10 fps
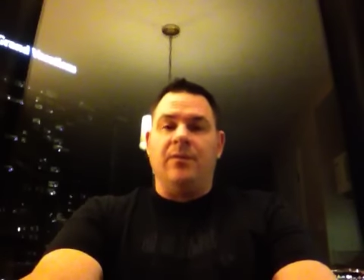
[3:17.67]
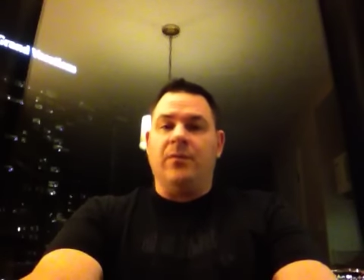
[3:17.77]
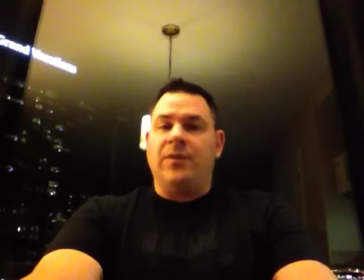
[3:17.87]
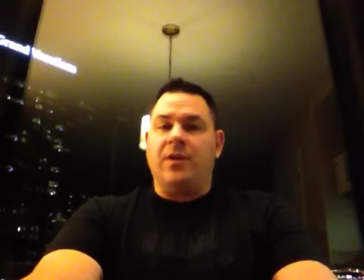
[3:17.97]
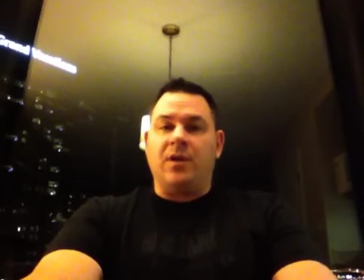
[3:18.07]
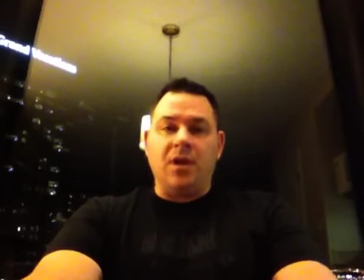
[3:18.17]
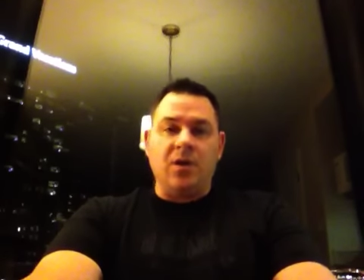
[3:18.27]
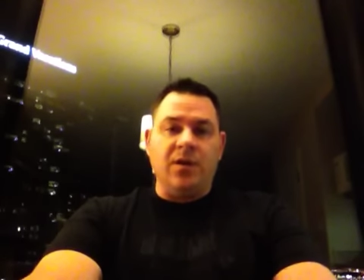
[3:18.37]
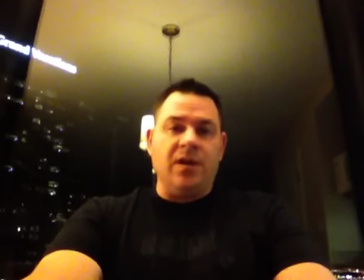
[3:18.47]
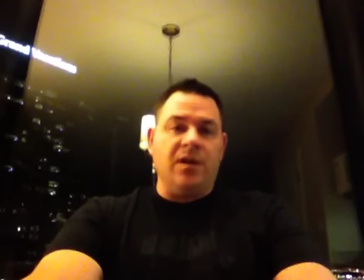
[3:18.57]
with their
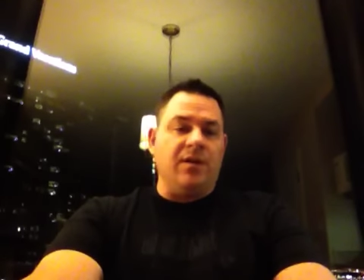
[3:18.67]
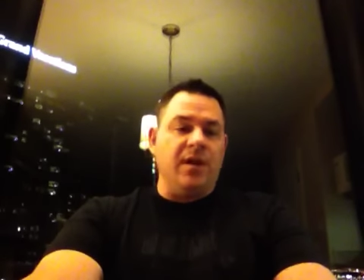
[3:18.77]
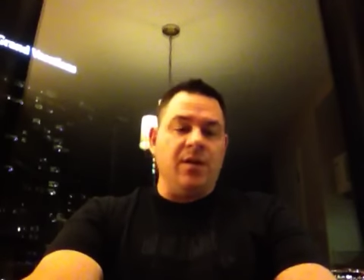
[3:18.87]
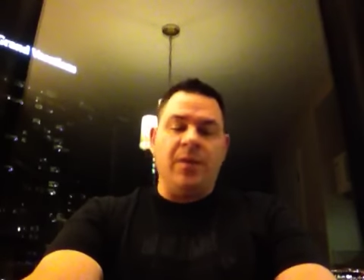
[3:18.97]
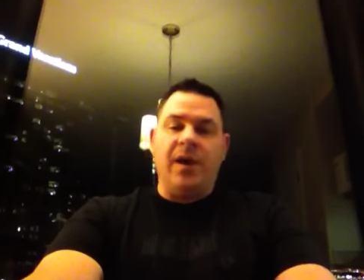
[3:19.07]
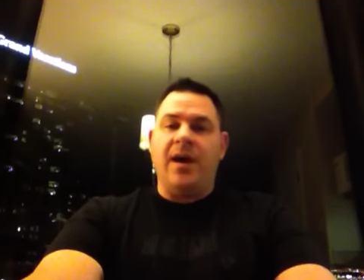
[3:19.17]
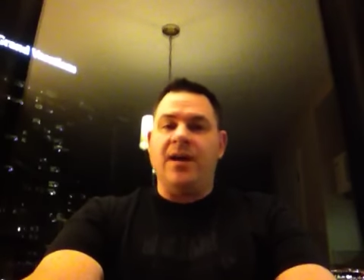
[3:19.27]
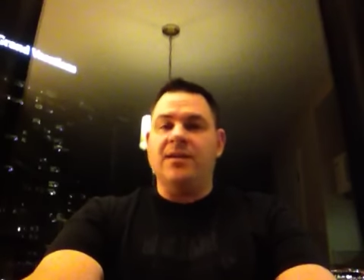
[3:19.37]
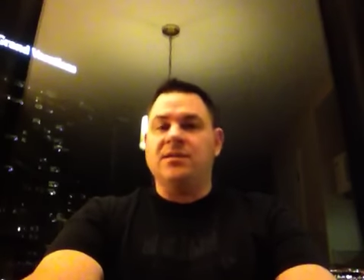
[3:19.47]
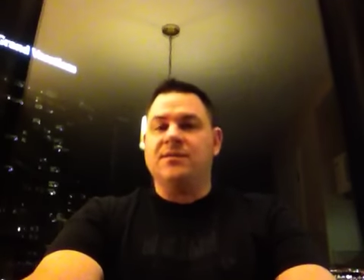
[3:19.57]
clothing, their knee
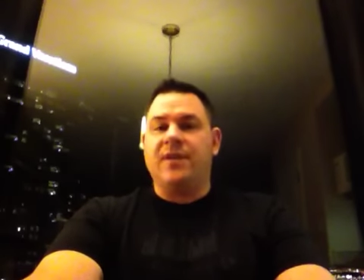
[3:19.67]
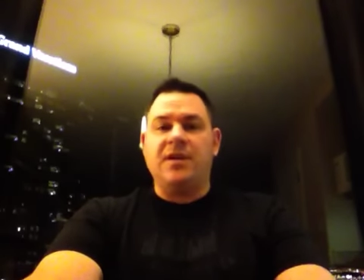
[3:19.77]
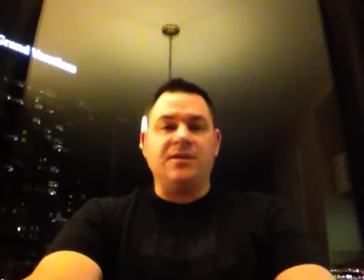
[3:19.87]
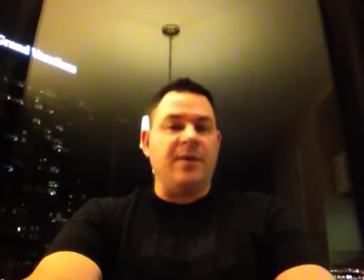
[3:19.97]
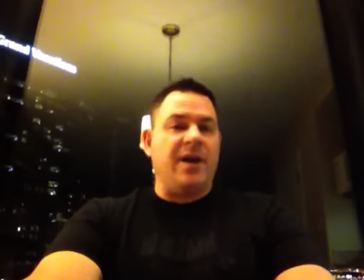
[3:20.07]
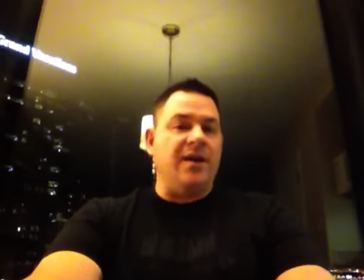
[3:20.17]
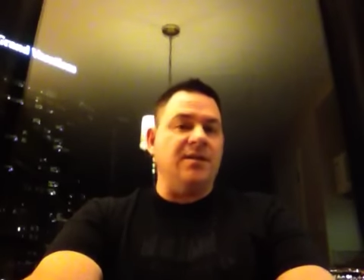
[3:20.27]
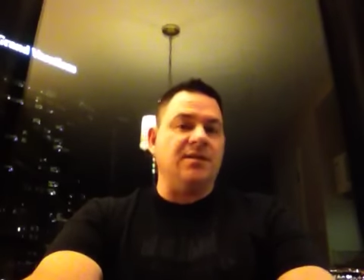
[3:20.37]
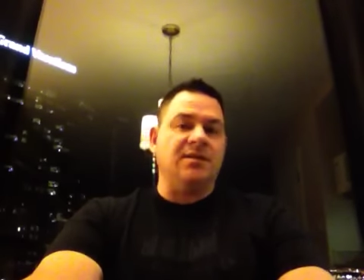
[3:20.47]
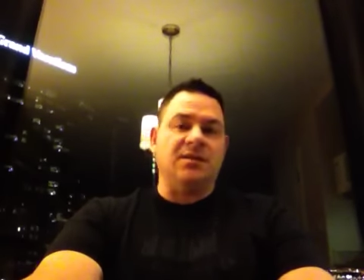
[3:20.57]
pads, face
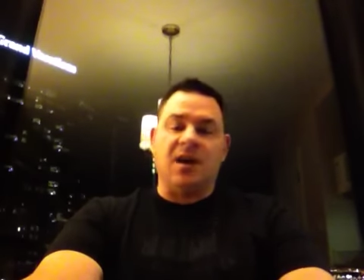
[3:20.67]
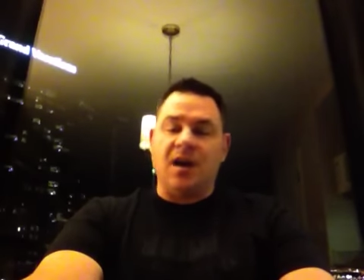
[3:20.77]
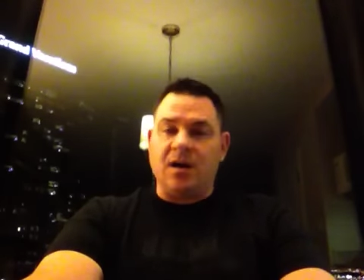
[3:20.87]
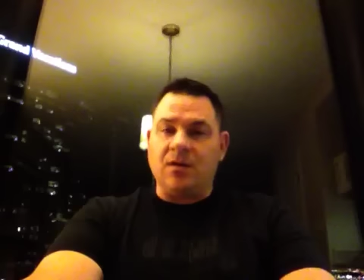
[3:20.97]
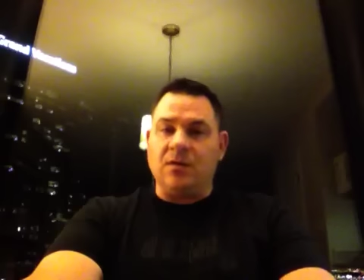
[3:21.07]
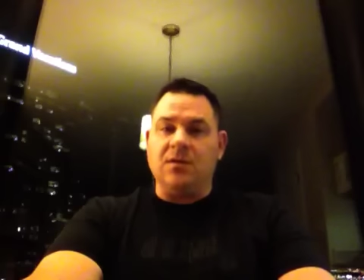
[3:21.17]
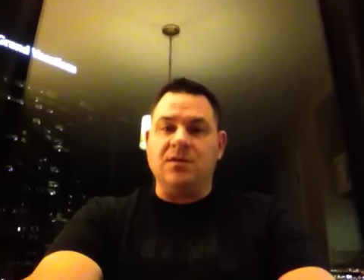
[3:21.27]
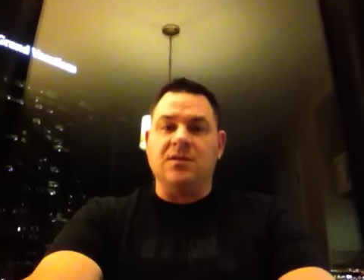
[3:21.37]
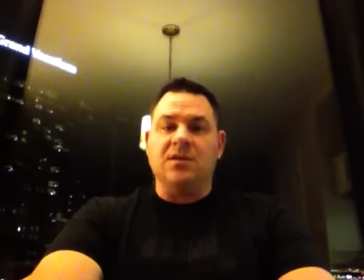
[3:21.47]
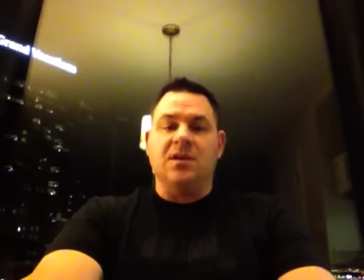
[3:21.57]
masks, goggles,